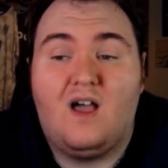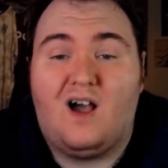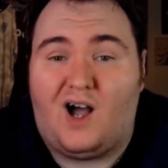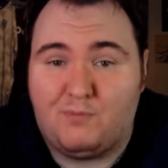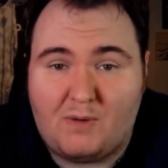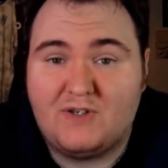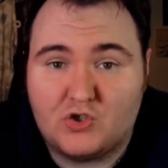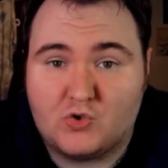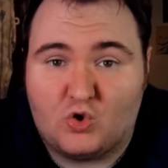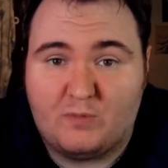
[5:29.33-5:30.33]
I probably should
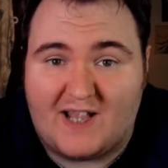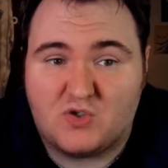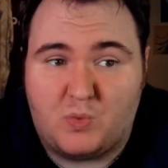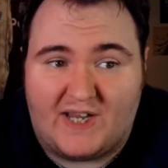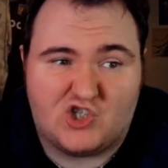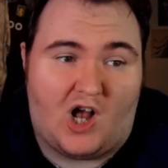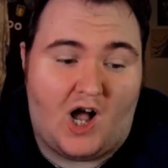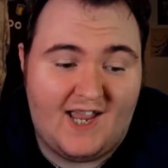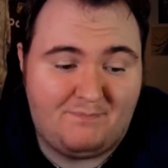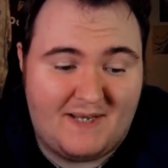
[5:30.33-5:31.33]
talk about Twitch. I
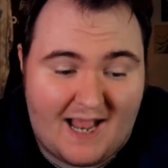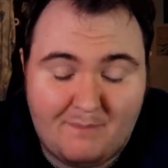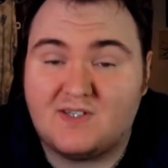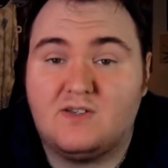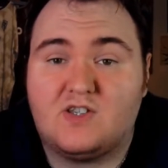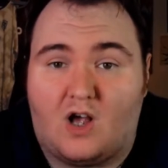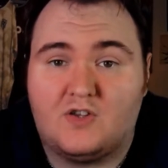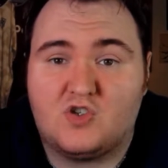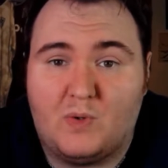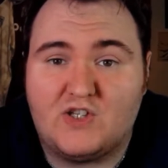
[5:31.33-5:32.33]
have been absent on
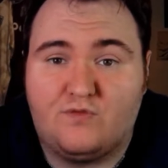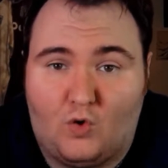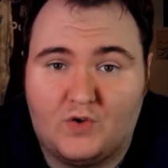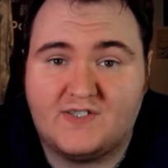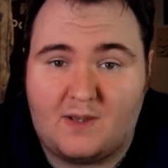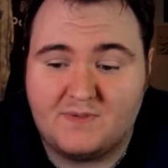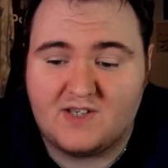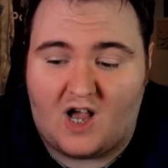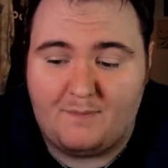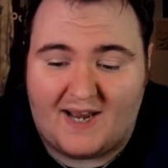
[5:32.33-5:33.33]
Twitch for some
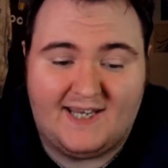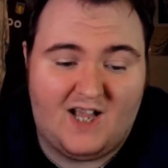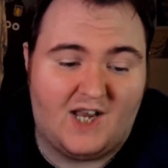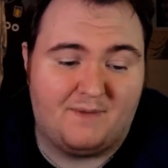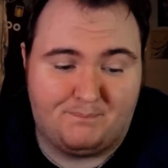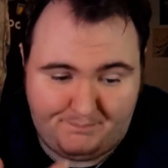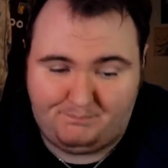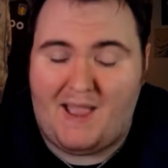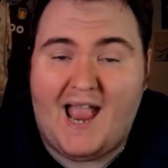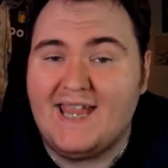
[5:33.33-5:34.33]
time, and it kind of
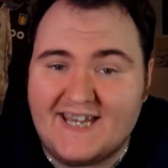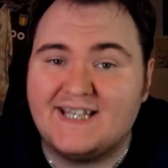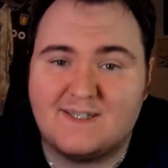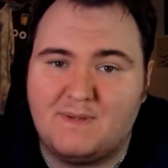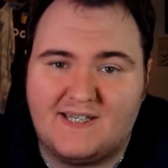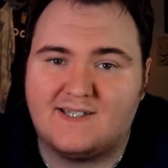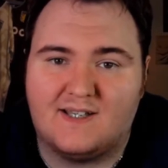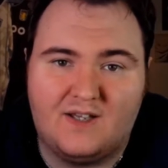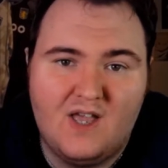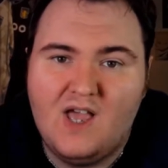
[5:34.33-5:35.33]
pains me
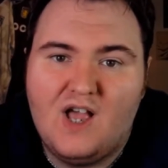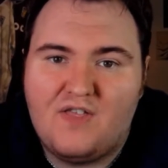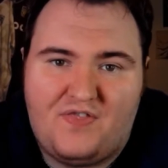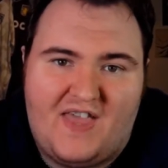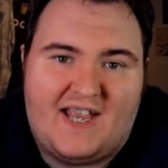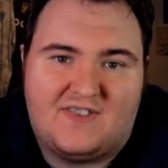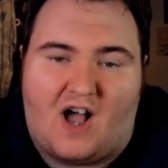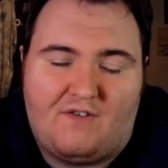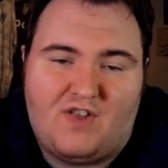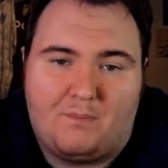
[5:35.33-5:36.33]
to think that
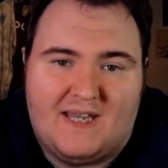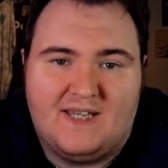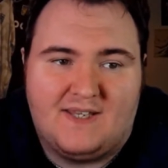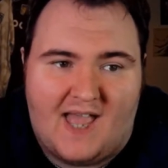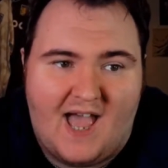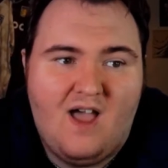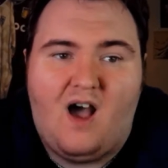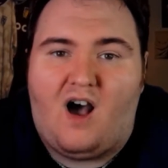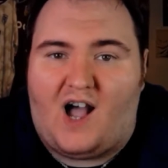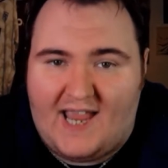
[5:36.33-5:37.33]
I've not been there.
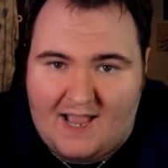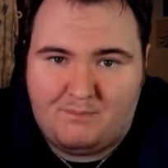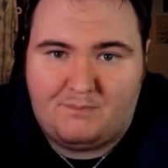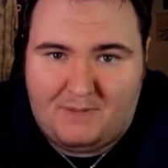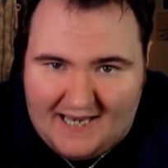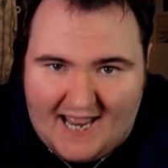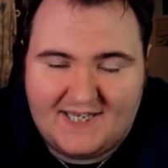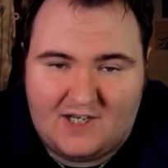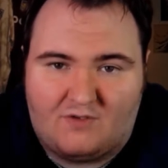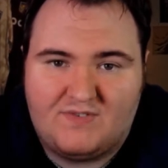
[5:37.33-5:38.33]
I am
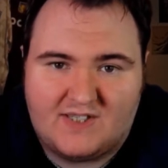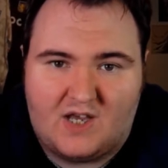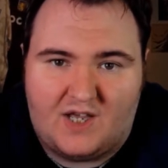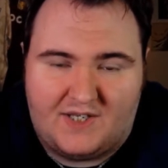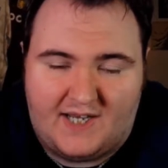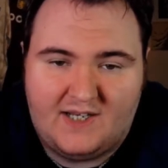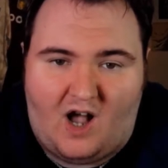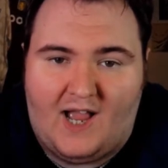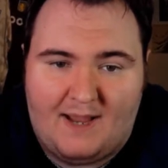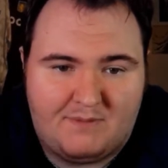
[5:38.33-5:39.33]
planning on returning.
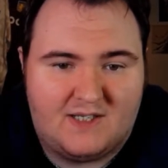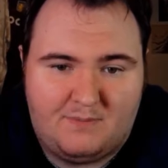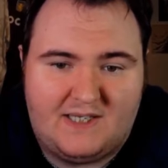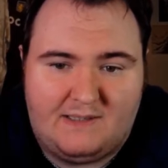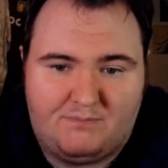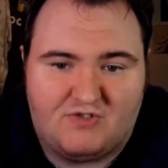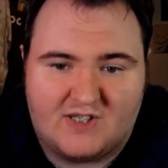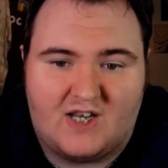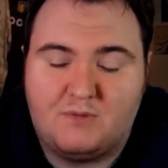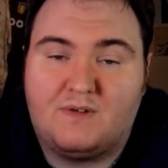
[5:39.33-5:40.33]
I am going to be
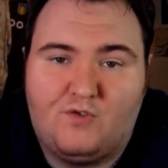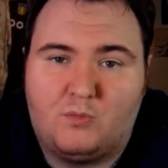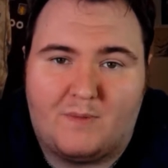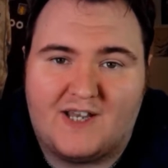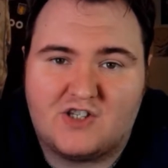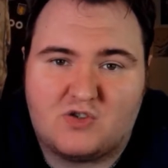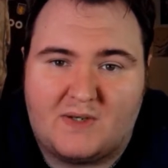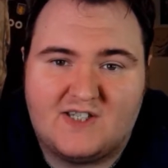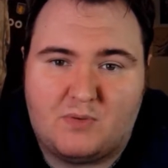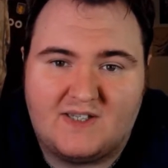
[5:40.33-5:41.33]
returning with Football Manager
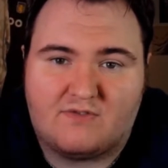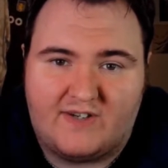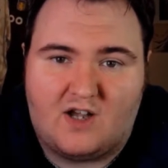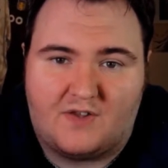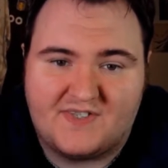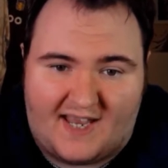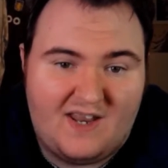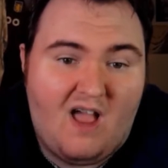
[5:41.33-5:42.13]
2023 content.